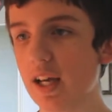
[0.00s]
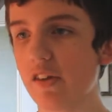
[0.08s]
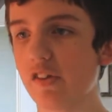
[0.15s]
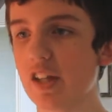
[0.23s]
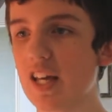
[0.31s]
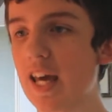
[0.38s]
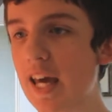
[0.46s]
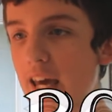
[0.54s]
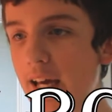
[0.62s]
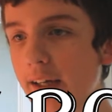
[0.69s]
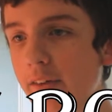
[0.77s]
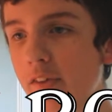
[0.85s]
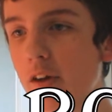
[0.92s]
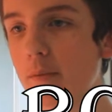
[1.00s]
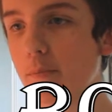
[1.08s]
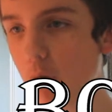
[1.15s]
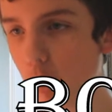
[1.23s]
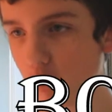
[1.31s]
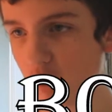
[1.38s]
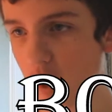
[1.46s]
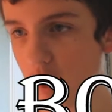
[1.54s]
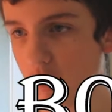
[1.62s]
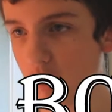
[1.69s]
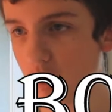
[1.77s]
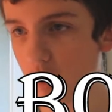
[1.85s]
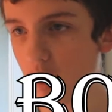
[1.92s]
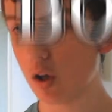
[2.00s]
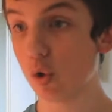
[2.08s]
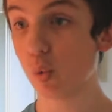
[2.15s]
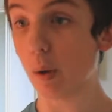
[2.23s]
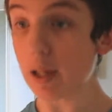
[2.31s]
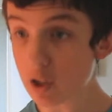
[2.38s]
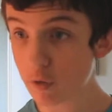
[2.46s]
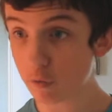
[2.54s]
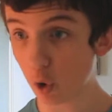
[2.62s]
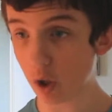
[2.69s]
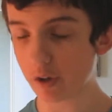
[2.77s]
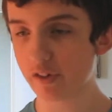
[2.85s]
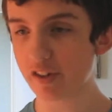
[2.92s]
is the Higgs boson. Which force